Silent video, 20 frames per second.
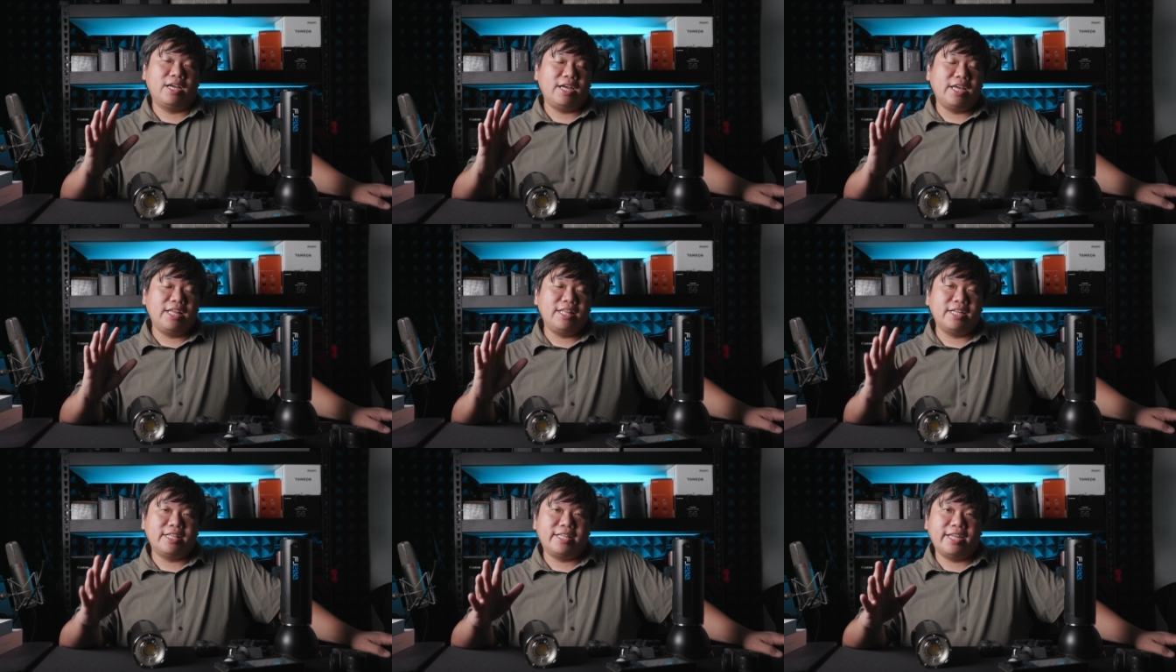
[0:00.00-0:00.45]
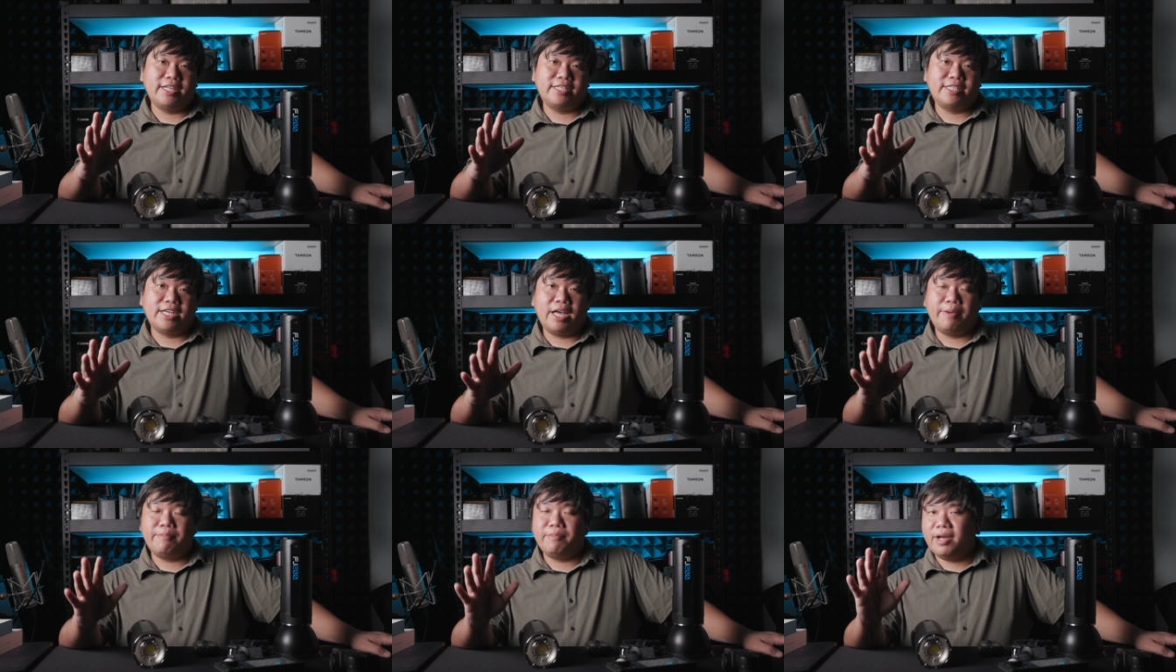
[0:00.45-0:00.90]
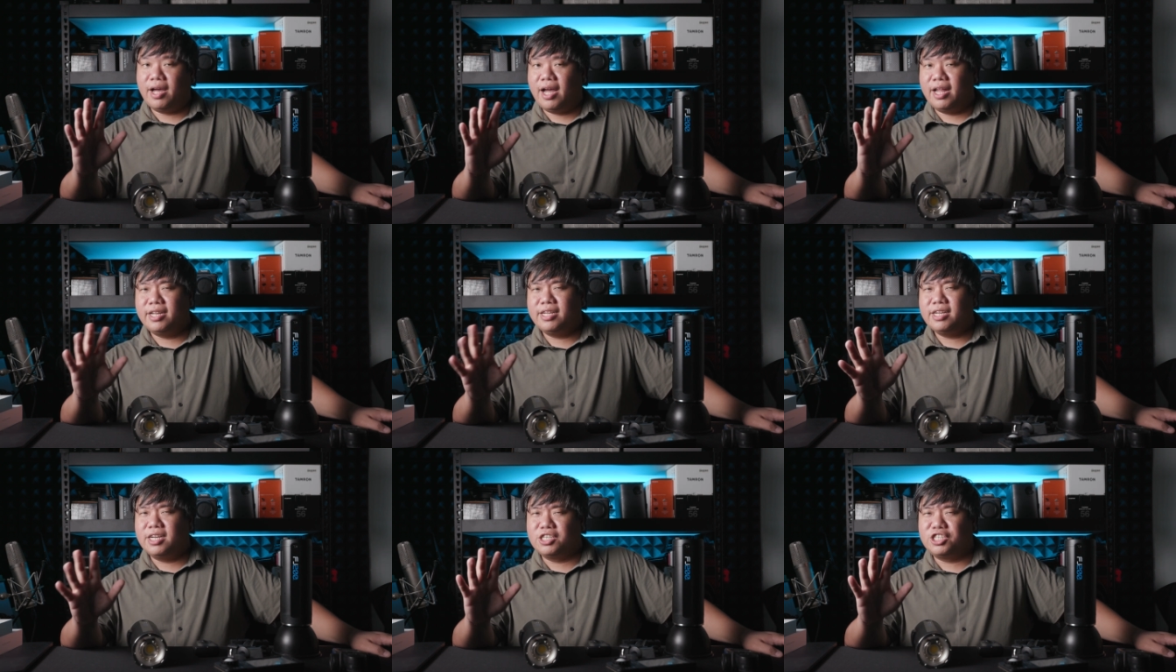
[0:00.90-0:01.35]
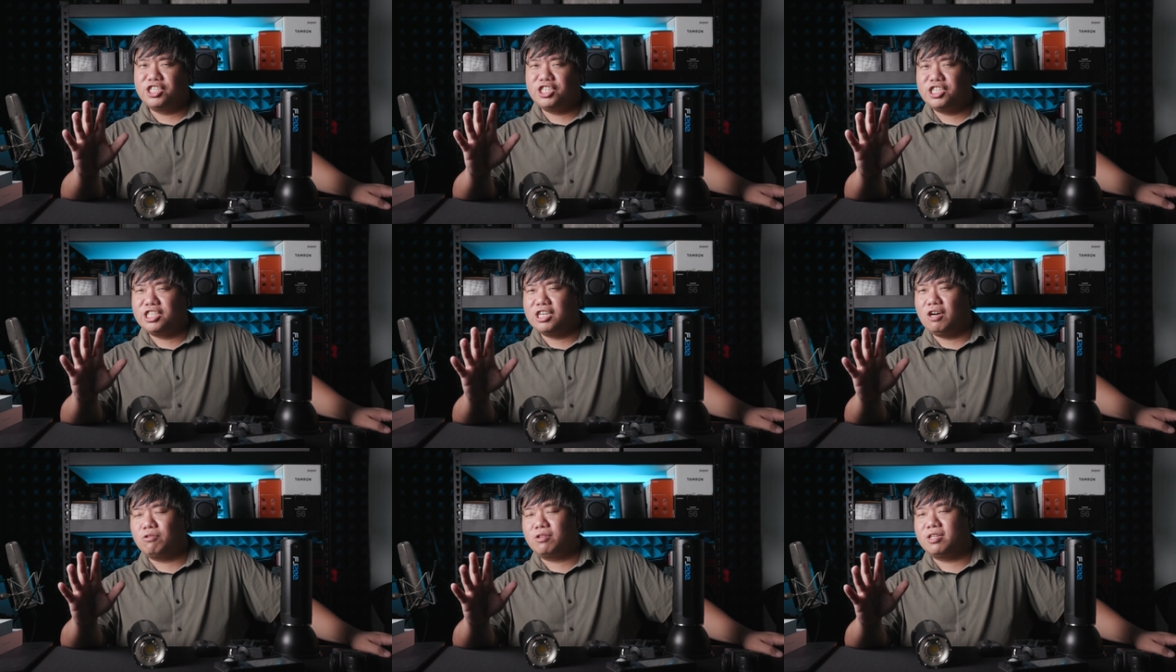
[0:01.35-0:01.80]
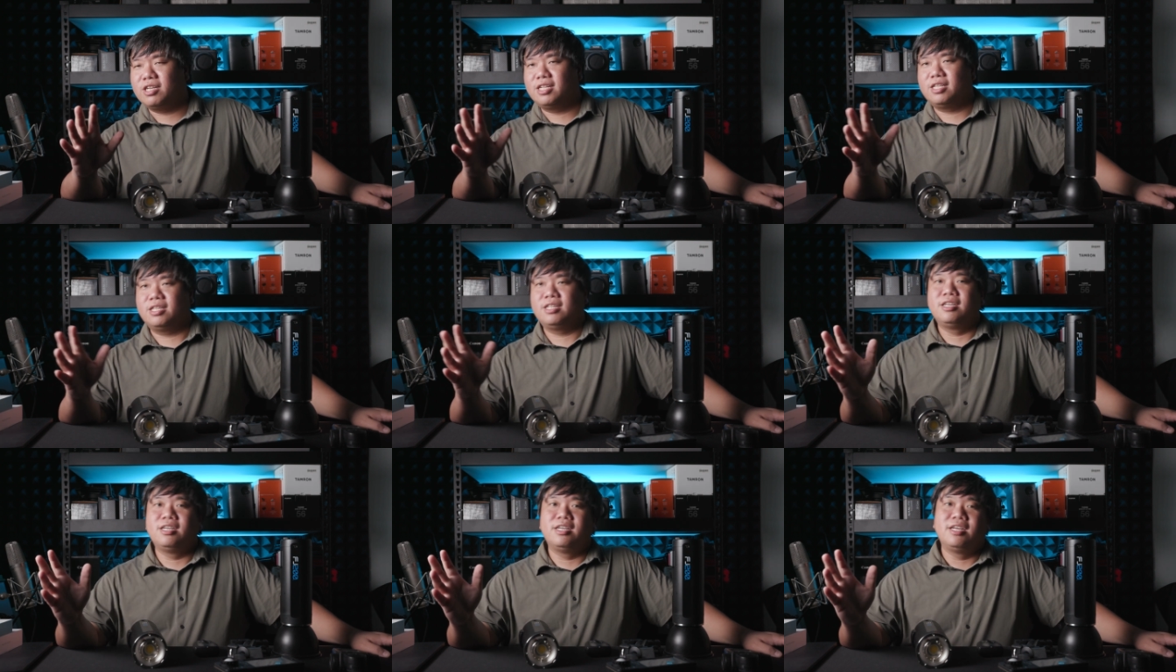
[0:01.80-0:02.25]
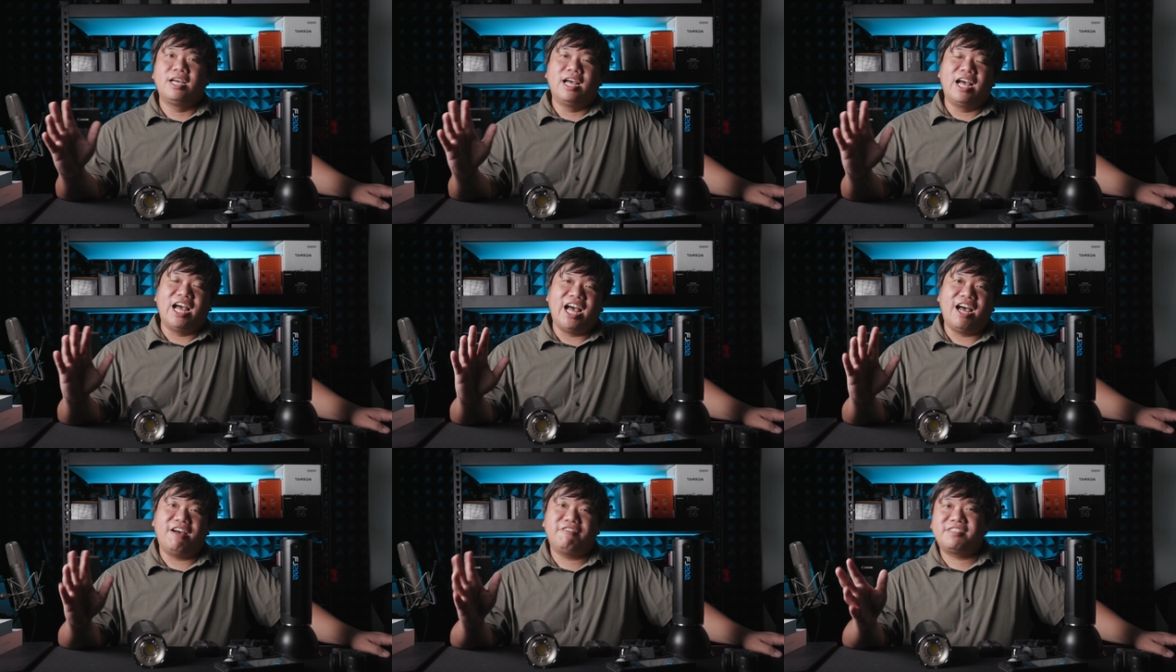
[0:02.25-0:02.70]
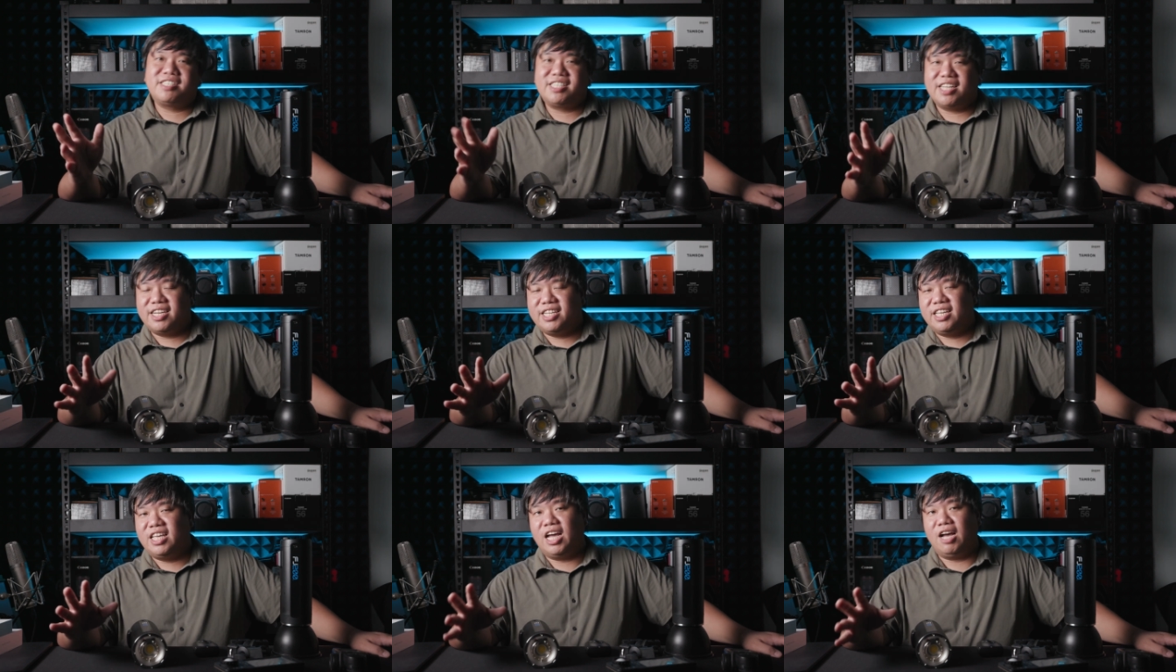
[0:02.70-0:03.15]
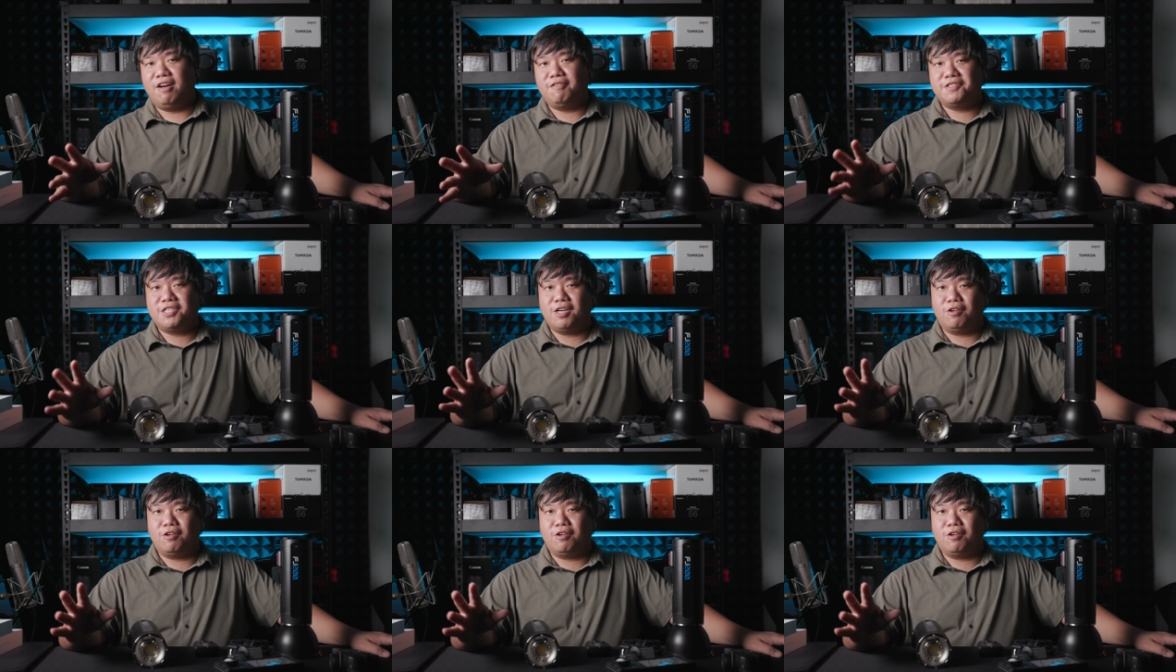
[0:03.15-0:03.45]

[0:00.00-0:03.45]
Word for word: in the daytime under a sheltered, half sunny, half